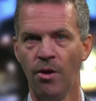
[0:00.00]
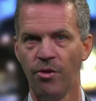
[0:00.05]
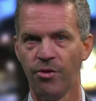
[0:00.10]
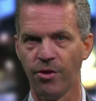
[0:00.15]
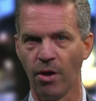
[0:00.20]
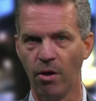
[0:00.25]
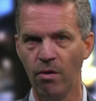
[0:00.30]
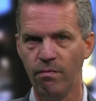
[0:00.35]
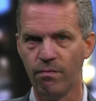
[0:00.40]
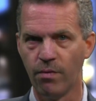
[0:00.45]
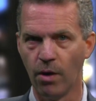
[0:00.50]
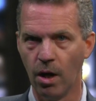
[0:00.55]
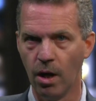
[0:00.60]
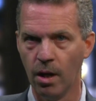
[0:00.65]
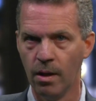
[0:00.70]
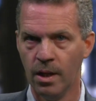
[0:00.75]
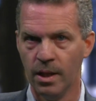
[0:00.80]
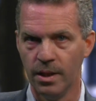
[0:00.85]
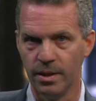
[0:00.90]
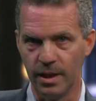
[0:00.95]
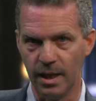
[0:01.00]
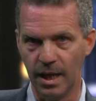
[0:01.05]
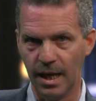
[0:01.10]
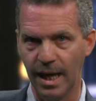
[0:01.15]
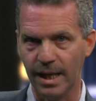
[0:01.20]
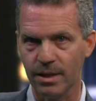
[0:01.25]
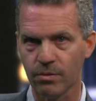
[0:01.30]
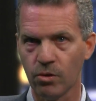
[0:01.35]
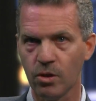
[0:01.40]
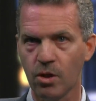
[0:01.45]
So far, the
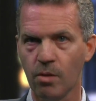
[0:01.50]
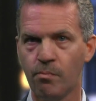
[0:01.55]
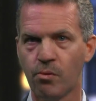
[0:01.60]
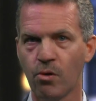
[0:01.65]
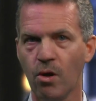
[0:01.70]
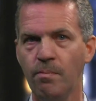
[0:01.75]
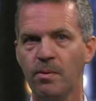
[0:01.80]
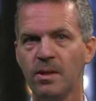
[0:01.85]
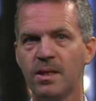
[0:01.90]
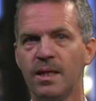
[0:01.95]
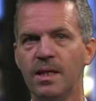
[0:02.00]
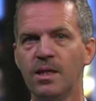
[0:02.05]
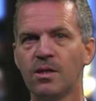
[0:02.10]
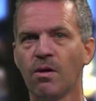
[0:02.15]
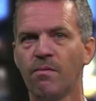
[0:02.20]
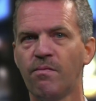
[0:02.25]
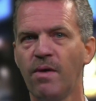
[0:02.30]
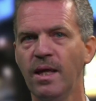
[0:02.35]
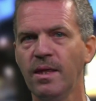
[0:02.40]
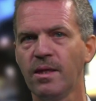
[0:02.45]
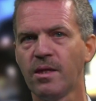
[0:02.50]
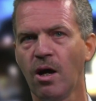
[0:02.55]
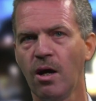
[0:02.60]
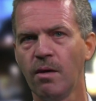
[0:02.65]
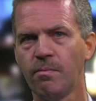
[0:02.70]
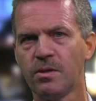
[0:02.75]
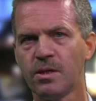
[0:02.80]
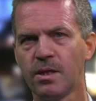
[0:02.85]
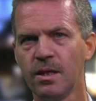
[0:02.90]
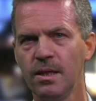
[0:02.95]
electrical properties of
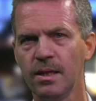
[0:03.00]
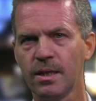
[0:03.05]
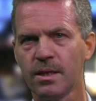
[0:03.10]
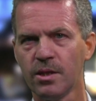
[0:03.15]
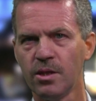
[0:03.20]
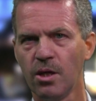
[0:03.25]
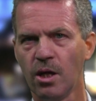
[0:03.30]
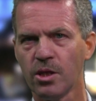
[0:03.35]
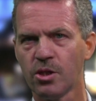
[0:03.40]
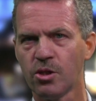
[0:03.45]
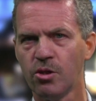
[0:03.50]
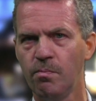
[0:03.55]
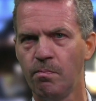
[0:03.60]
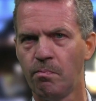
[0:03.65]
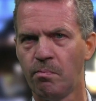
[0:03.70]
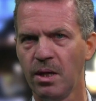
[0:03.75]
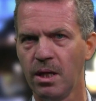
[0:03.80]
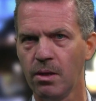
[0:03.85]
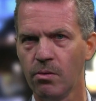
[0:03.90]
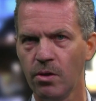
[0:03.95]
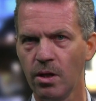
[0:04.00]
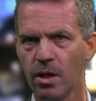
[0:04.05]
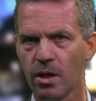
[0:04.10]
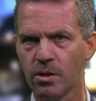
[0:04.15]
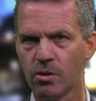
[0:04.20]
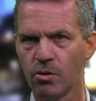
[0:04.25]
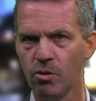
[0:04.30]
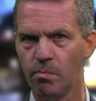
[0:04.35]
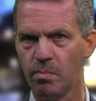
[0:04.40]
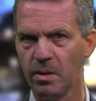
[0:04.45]
N-type silicon are
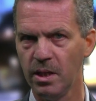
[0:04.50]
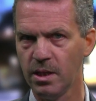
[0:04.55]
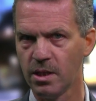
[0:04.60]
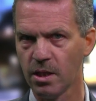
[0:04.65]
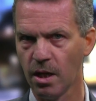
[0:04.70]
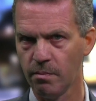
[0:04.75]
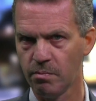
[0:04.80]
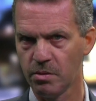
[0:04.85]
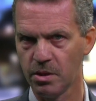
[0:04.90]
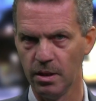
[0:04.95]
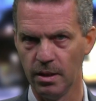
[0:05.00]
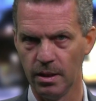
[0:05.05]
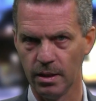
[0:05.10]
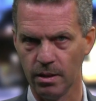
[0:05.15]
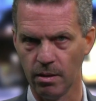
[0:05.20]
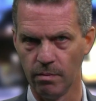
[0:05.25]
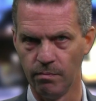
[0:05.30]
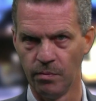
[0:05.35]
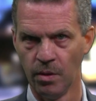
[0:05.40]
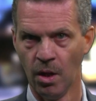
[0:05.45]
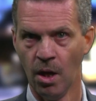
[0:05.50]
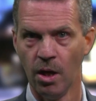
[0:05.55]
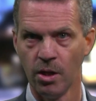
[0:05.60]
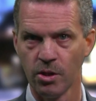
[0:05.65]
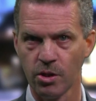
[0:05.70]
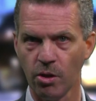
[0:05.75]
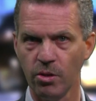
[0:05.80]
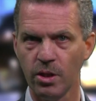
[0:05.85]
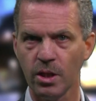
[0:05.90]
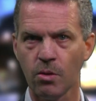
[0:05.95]
superior to P-type silicon.
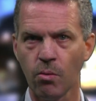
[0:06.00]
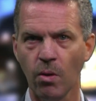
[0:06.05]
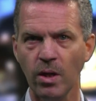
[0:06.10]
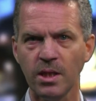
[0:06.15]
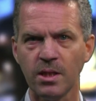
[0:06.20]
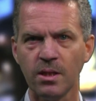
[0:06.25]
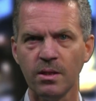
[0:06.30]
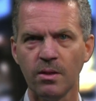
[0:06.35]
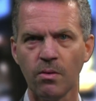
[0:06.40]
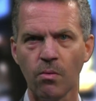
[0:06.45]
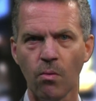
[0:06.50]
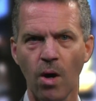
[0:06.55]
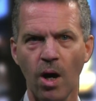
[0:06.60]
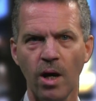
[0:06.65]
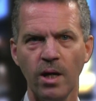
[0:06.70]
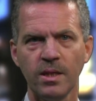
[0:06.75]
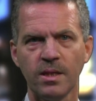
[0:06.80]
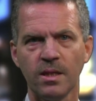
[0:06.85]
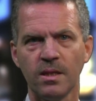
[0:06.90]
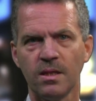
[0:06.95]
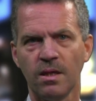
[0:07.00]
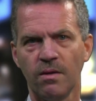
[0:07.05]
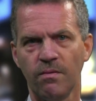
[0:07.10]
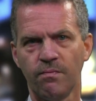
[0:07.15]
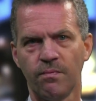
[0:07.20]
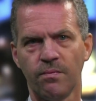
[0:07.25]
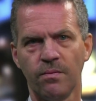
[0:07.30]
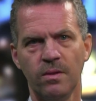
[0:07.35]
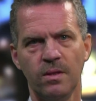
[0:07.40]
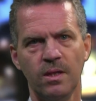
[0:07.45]
So the question arises
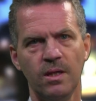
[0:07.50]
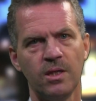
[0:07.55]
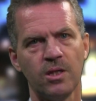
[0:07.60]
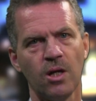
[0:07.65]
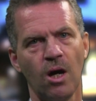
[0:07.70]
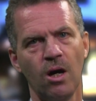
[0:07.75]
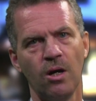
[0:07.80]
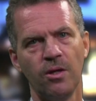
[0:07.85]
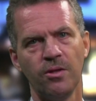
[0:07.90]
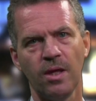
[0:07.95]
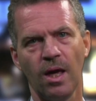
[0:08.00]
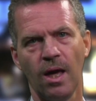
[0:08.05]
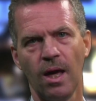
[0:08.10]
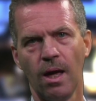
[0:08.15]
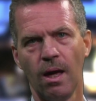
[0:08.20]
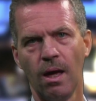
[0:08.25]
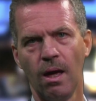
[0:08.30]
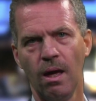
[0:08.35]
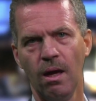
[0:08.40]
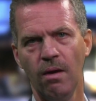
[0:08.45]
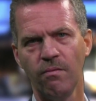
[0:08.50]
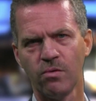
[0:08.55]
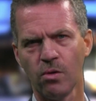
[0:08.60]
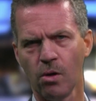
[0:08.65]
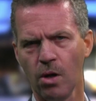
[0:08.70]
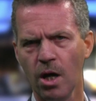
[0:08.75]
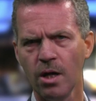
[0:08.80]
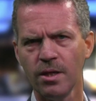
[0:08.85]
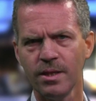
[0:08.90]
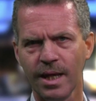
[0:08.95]
if there
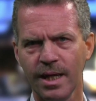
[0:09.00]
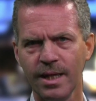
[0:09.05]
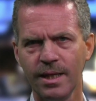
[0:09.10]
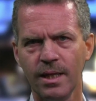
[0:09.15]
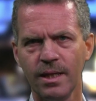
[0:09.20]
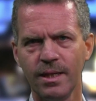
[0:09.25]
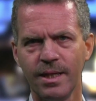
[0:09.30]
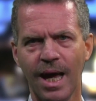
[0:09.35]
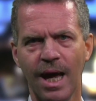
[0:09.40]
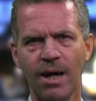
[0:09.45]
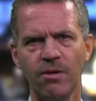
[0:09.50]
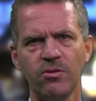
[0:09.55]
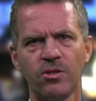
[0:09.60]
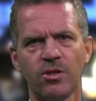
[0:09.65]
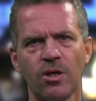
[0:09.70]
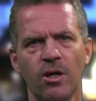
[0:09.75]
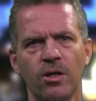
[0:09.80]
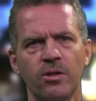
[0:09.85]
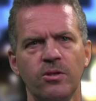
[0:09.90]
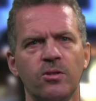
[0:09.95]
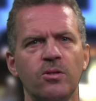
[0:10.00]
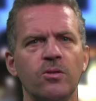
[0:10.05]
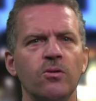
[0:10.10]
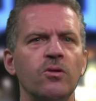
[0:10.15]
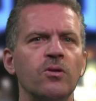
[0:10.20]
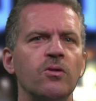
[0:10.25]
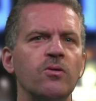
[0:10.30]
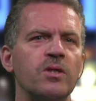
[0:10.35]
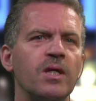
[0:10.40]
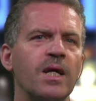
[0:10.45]
aren't any downsides to
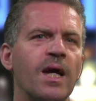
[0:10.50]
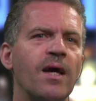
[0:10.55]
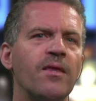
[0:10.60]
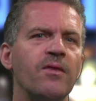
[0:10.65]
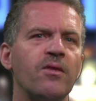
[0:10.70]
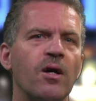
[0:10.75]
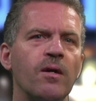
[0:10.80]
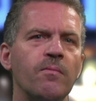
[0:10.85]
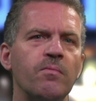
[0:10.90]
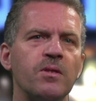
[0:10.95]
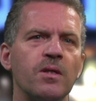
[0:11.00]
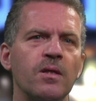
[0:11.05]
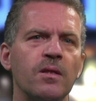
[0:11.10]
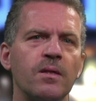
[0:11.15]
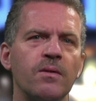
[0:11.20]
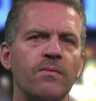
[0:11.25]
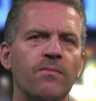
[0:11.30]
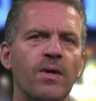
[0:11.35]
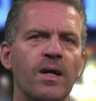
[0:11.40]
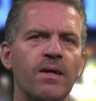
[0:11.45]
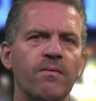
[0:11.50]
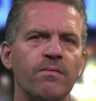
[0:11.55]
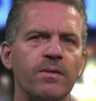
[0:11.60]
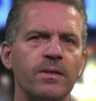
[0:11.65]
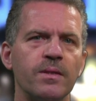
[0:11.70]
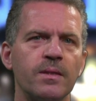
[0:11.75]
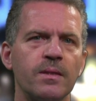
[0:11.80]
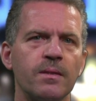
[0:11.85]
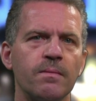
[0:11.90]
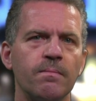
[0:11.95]
using N-type silicon
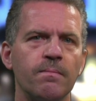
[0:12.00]
wafers.